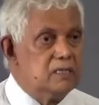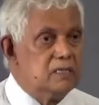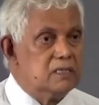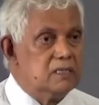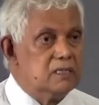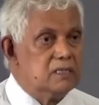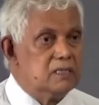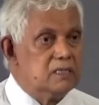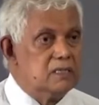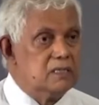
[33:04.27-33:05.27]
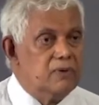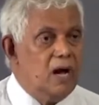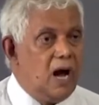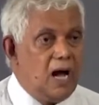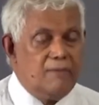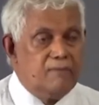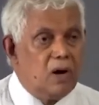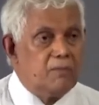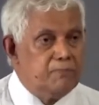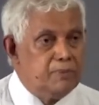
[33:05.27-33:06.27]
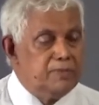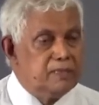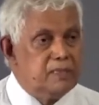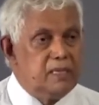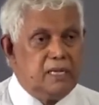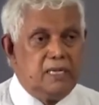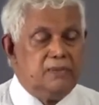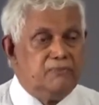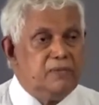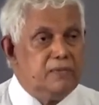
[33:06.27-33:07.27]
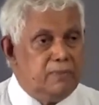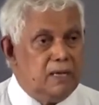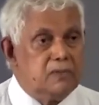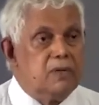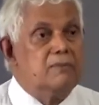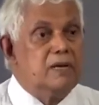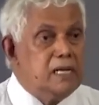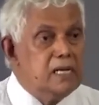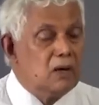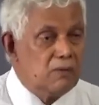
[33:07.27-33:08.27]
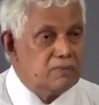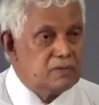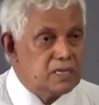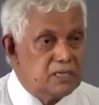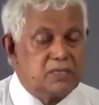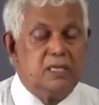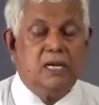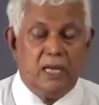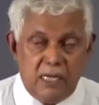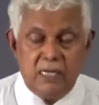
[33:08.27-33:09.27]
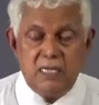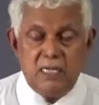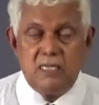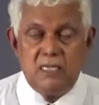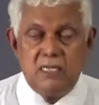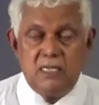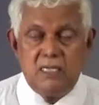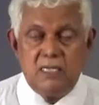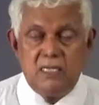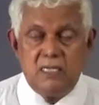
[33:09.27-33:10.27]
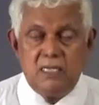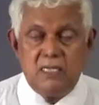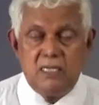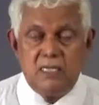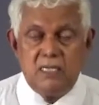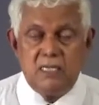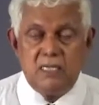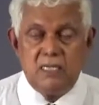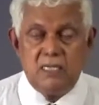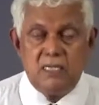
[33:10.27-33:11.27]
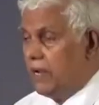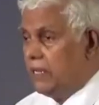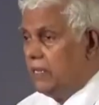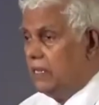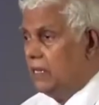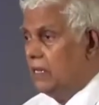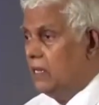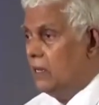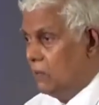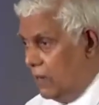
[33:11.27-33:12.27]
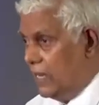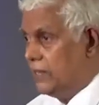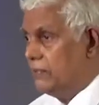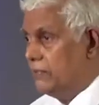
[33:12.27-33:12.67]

All my life, I have not permitted any female to have any conversation, any suggestion that will dishonor my wife.